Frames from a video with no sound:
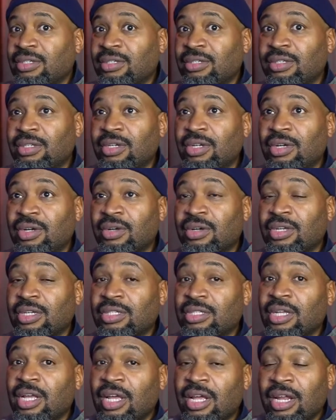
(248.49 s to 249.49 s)
You know, because
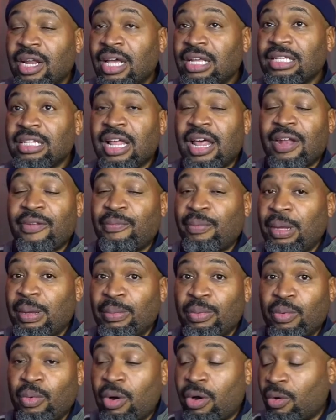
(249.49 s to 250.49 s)
there's a lot of
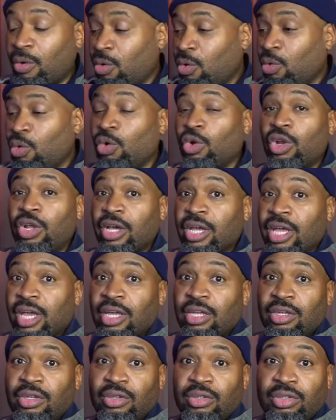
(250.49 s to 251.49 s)
people who look at
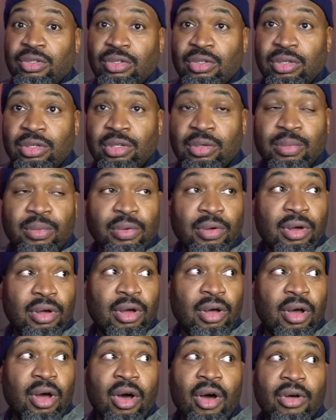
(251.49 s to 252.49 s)
YouTube
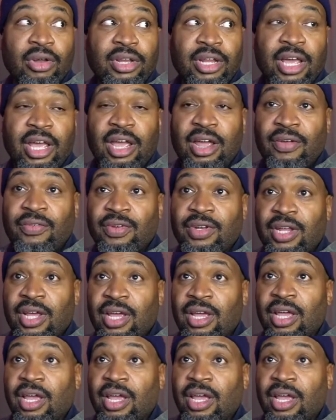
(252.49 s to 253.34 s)
all day, every day,